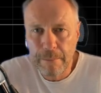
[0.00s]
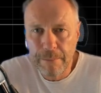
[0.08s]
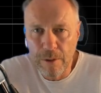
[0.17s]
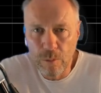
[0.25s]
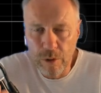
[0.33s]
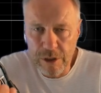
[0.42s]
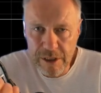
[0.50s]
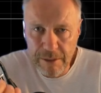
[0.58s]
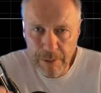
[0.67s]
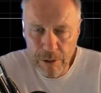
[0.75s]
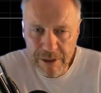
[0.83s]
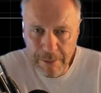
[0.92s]
But what's the
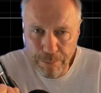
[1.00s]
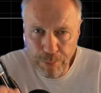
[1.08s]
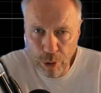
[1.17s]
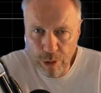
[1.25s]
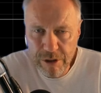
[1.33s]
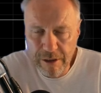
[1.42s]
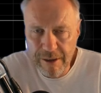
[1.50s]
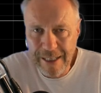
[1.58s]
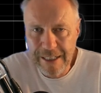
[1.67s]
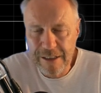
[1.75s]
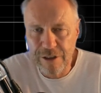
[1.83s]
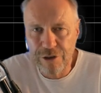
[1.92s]
most important
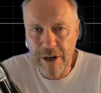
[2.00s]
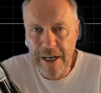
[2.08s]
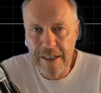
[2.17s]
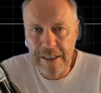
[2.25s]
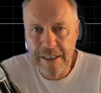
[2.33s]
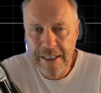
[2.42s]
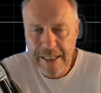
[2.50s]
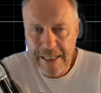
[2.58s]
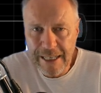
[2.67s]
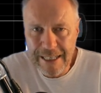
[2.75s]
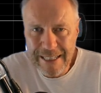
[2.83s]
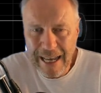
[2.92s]
thing as a trader
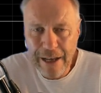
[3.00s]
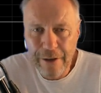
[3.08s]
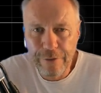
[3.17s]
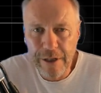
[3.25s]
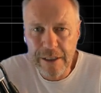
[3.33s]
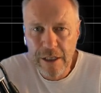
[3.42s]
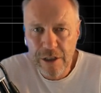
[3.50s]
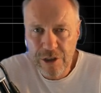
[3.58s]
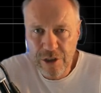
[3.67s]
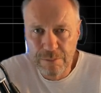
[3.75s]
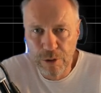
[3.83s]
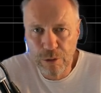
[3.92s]
is having
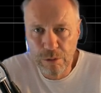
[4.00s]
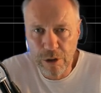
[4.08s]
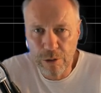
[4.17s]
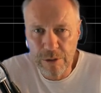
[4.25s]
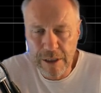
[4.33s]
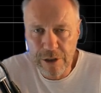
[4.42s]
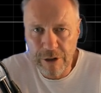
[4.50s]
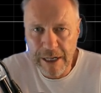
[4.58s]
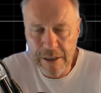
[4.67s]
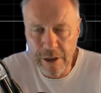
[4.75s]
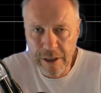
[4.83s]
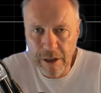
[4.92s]
small losing
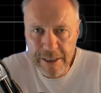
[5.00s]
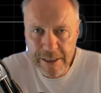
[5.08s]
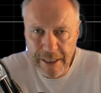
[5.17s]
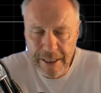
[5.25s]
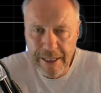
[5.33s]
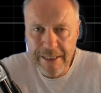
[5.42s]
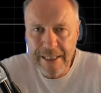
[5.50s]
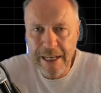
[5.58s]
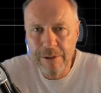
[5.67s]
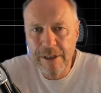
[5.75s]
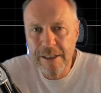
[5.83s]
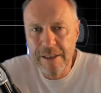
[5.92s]
trades. Look, guys,
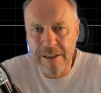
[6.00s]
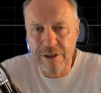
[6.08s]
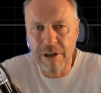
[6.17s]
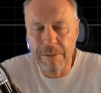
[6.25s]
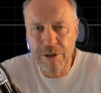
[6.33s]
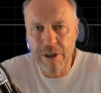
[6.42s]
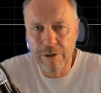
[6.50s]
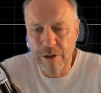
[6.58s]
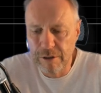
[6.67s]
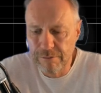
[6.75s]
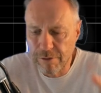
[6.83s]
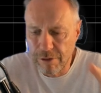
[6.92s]
down in the description, I've
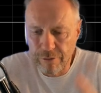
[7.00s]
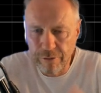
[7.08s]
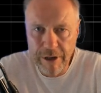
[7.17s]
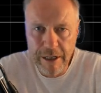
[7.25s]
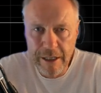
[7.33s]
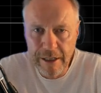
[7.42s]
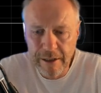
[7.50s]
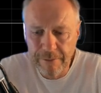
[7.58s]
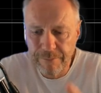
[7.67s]
got 3